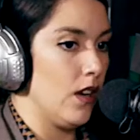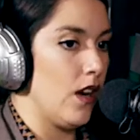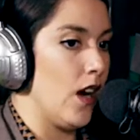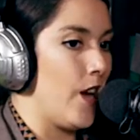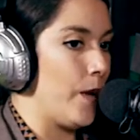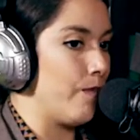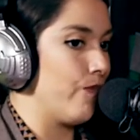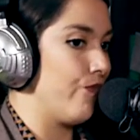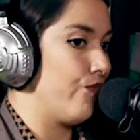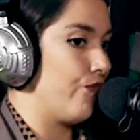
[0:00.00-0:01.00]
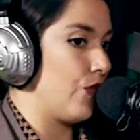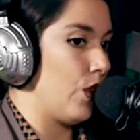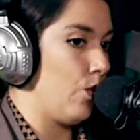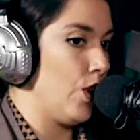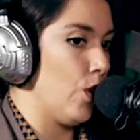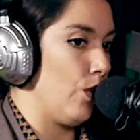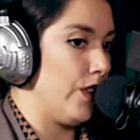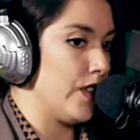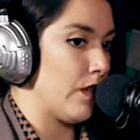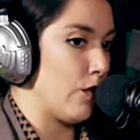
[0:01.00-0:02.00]
Will
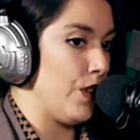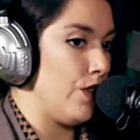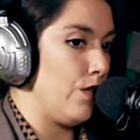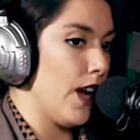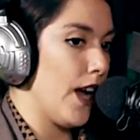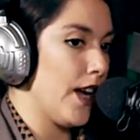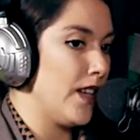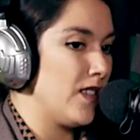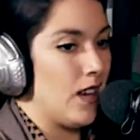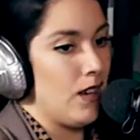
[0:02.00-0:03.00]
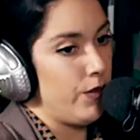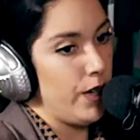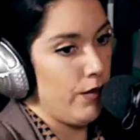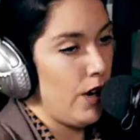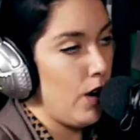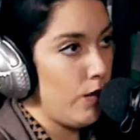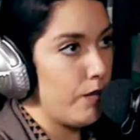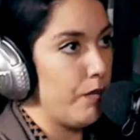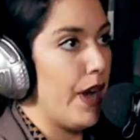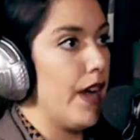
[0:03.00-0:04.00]
this ever be you guys? We don't know,
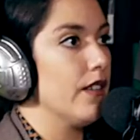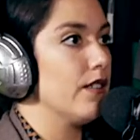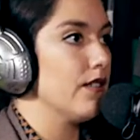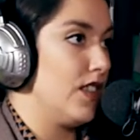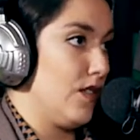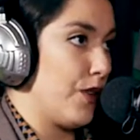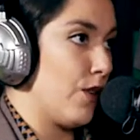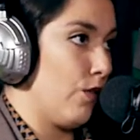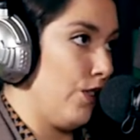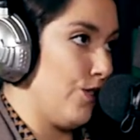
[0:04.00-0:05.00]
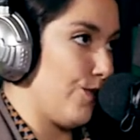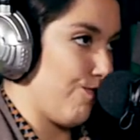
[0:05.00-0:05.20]
but that's pretty cool news.